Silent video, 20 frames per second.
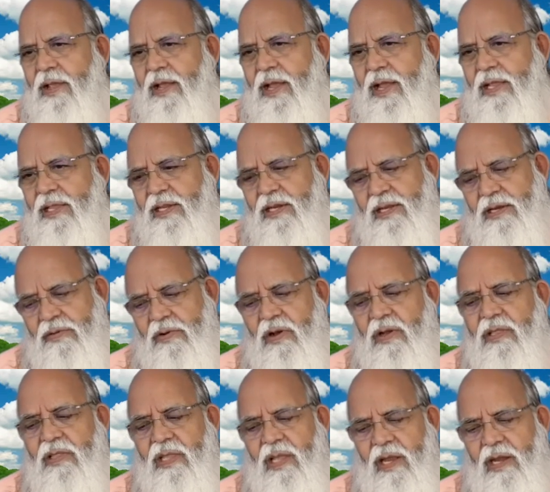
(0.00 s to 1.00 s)
I said, come
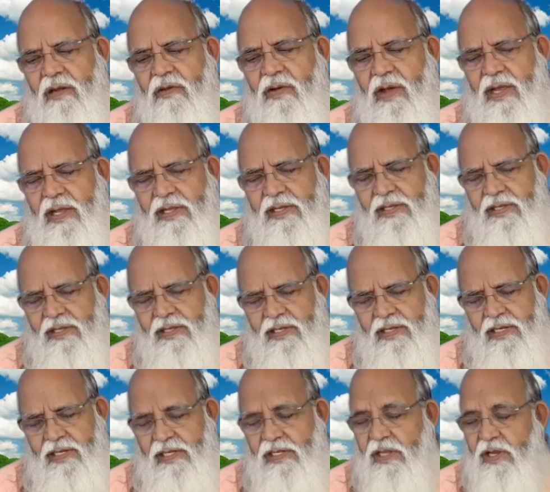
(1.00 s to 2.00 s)
on, think twice.
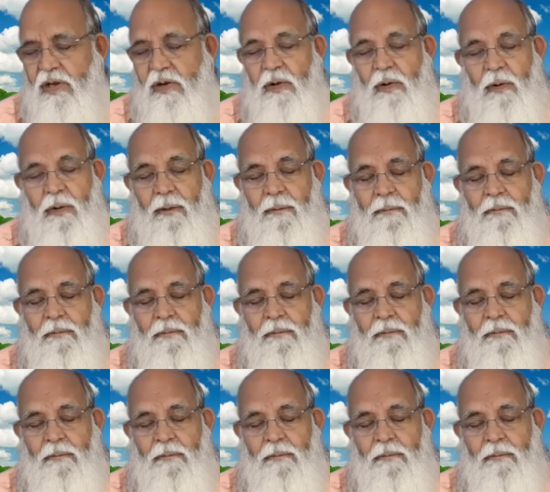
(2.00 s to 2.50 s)
He said, no.